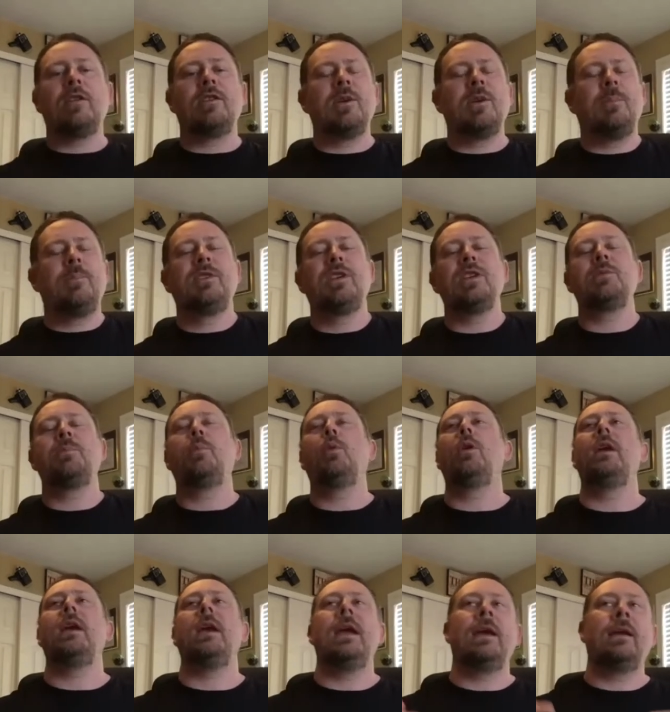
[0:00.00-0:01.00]
just put
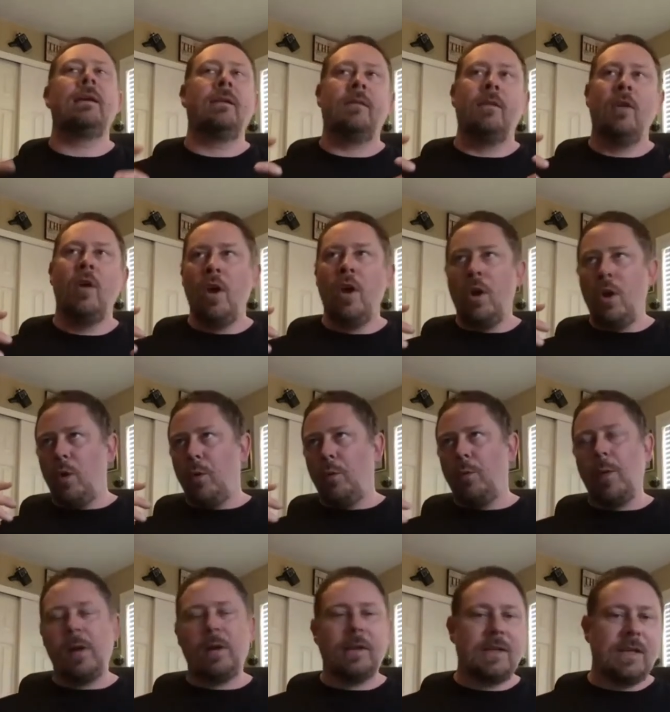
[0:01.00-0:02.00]
it in
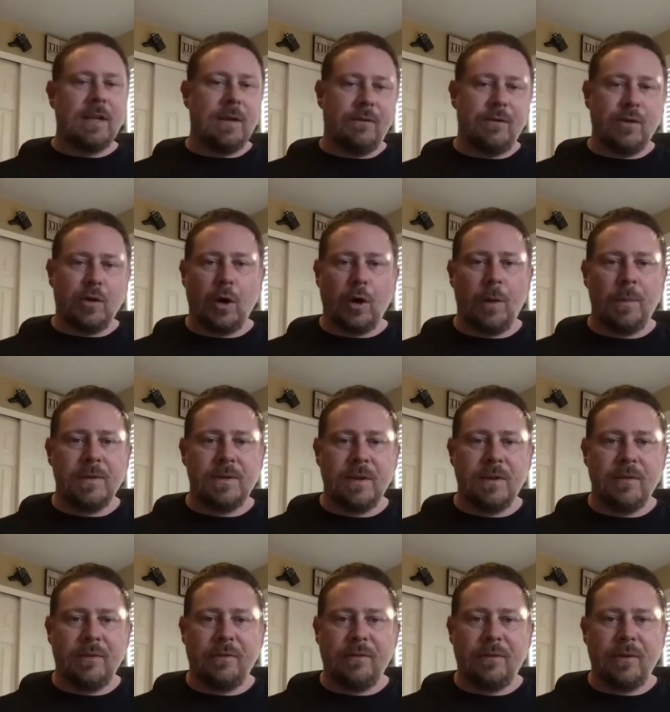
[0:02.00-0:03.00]
relative terms of